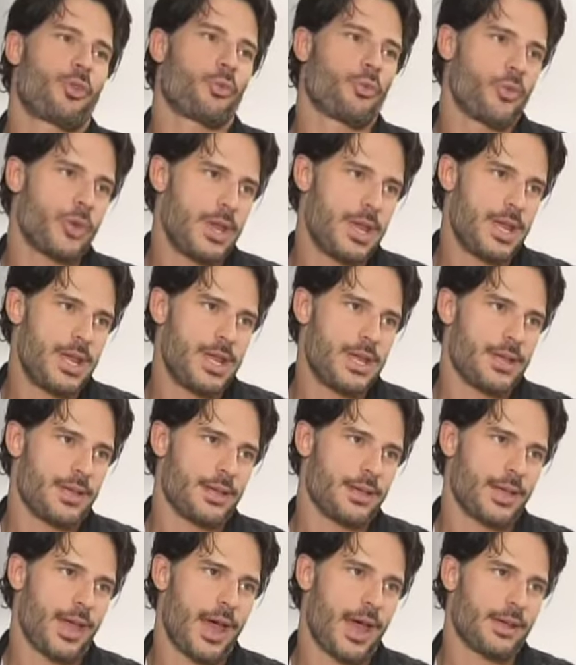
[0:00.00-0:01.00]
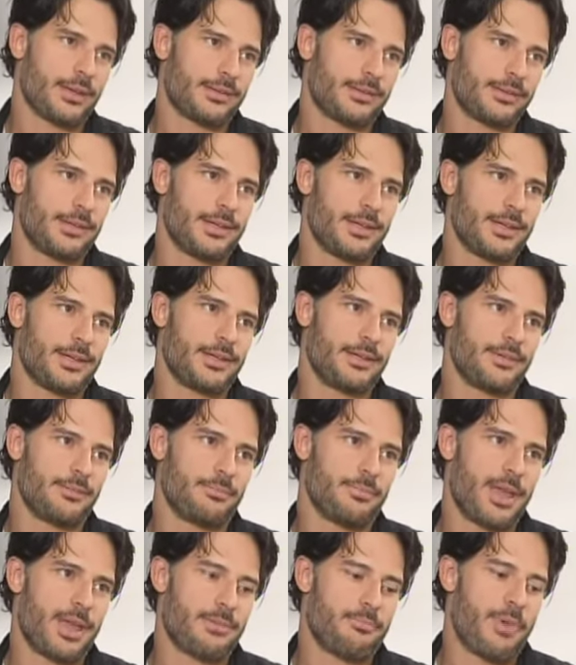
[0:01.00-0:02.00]
three, Alcide
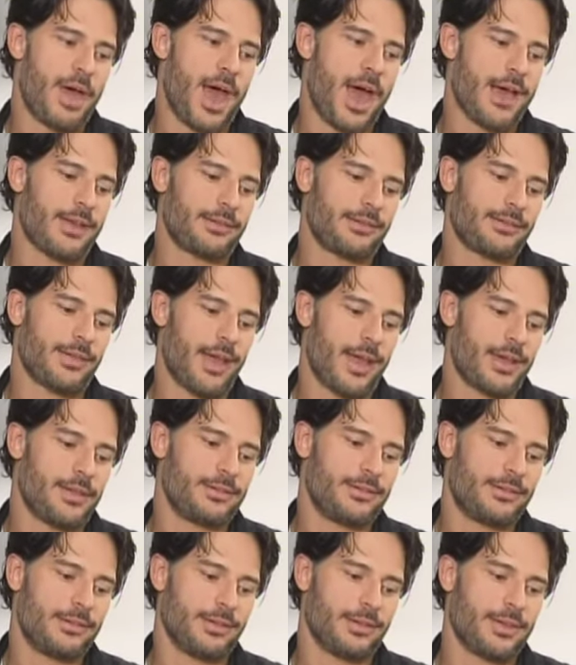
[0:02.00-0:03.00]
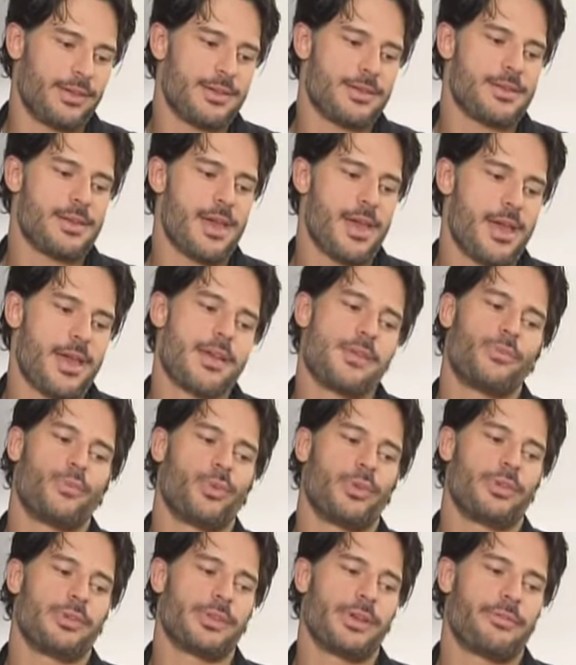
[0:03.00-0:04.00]
made a pass at Sookie and
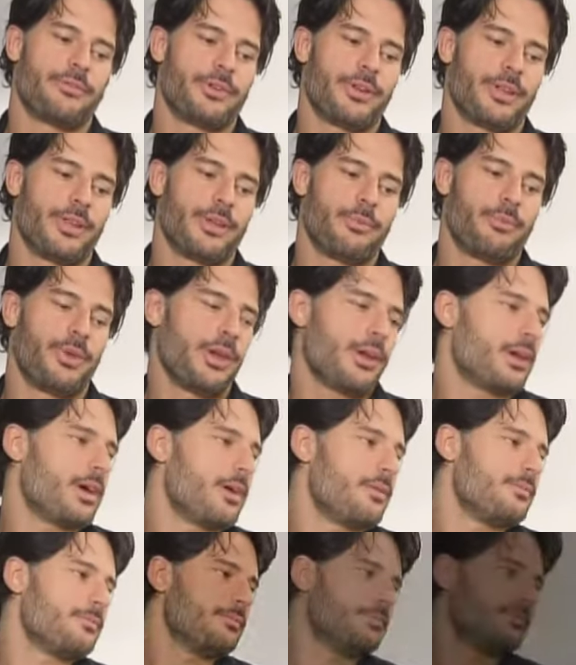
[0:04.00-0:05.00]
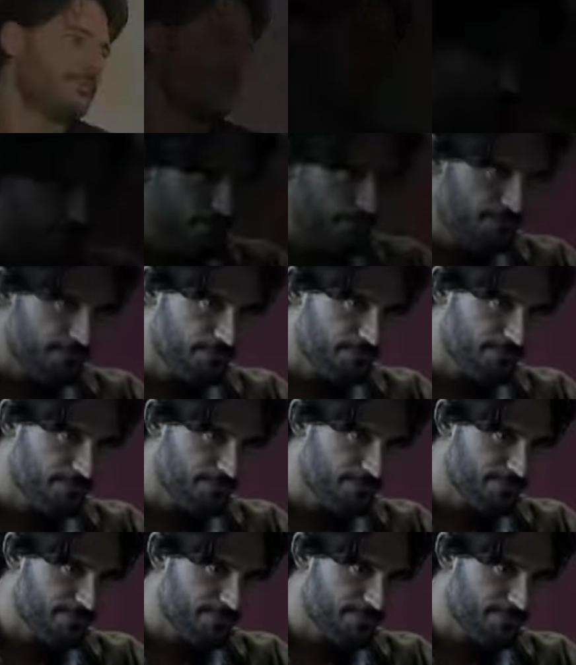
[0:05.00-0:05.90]
will definitely pick up where that